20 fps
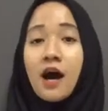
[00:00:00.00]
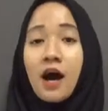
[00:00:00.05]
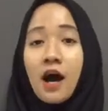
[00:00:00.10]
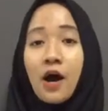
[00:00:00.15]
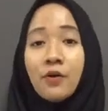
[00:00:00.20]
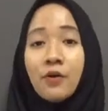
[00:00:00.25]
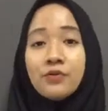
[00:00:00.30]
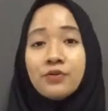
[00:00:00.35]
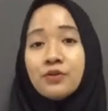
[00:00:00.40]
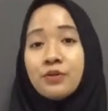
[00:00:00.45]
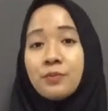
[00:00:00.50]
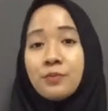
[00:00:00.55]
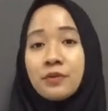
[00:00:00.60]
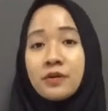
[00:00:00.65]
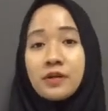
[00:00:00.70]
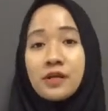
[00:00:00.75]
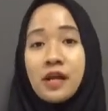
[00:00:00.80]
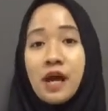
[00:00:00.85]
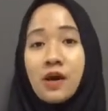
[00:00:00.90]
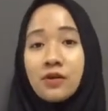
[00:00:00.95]
How to
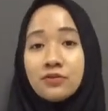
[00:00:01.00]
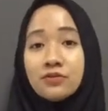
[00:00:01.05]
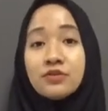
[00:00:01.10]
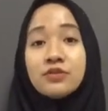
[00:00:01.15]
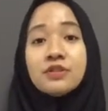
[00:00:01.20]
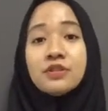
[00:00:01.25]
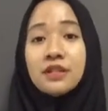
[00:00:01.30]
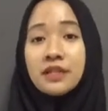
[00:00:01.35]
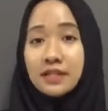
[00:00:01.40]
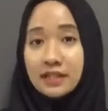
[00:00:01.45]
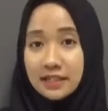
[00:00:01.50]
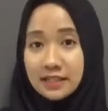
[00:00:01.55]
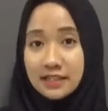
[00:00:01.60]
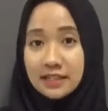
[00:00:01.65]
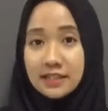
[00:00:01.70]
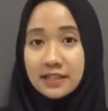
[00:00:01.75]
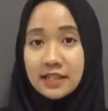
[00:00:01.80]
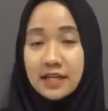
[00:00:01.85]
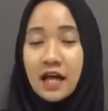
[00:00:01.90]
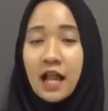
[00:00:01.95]
pronounce
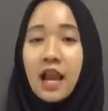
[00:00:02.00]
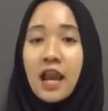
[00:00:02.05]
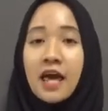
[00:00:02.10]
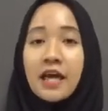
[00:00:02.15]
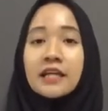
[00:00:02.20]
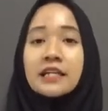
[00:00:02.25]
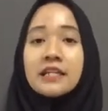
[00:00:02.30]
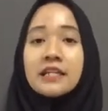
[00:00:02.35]
R like